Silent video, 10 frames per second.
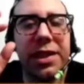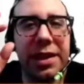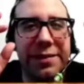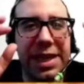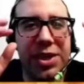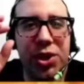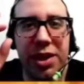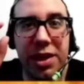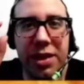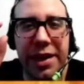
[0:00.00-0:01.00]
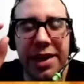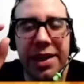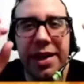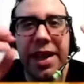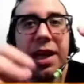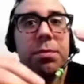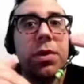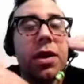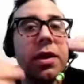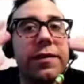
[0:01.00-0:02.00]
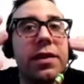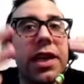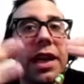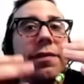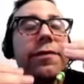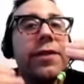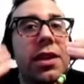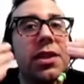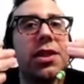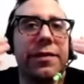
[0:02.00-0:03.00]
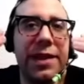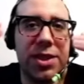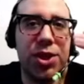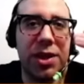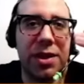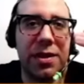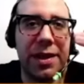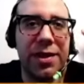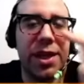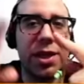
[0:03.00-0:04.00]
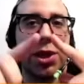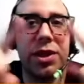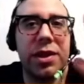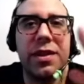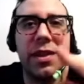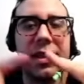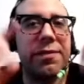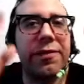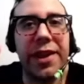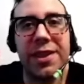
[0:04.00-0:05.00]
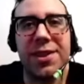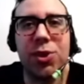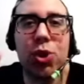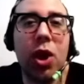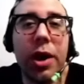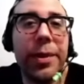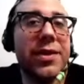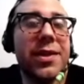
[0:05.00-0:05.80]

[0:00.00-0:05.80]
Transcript: of engineering, a marvel, a feat of engineering. You can learn these phrases to talk about